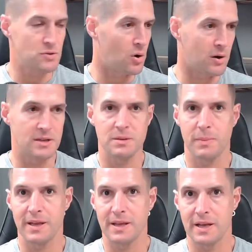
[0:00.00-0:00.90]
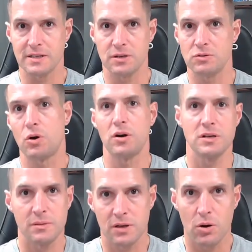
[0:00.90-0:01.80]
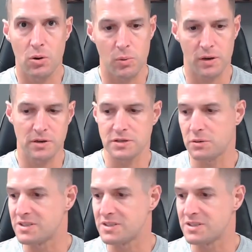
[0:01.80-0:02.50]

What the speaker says: Talking to my kids, talking to the coworkers,